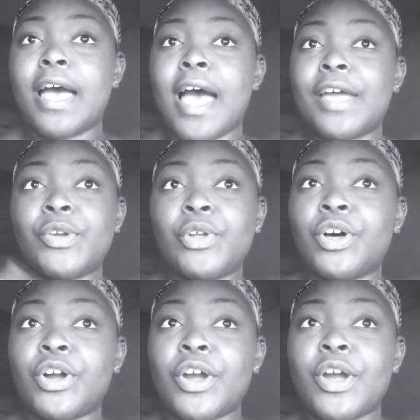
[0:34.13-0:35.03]
I no
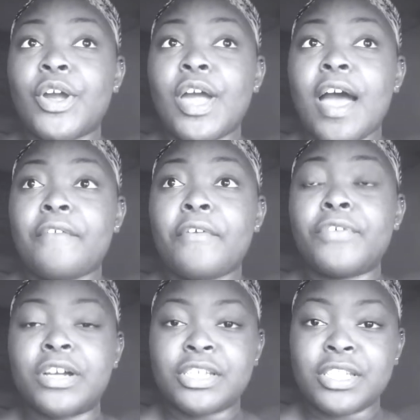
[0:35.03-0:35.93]
longer have a
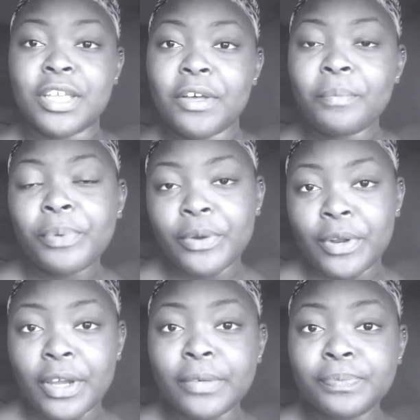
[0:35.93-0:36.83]
functioning
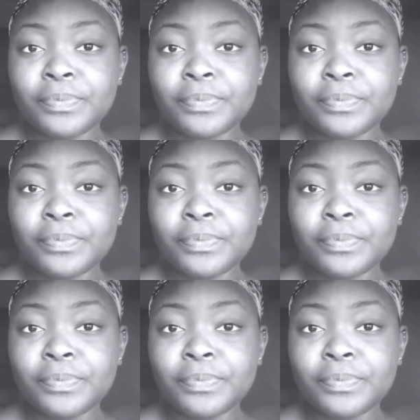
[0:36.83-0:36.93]
computer,